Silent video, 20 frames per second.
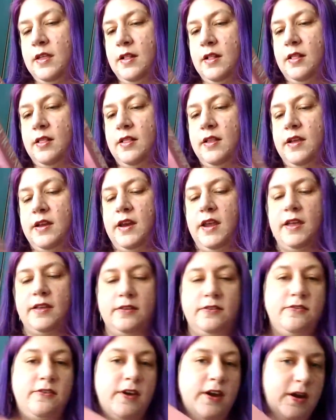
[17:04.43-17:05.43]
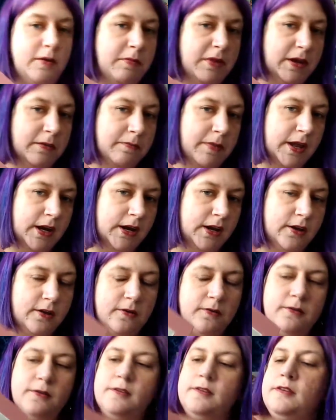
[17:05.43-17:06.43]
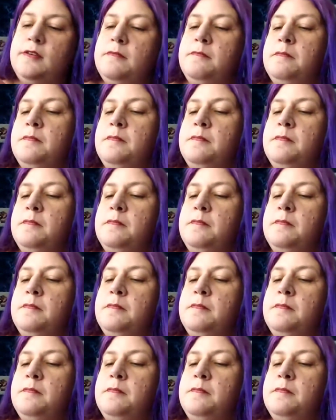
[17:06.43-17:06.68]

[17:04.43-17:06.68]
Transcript: The lady has very big petticoats.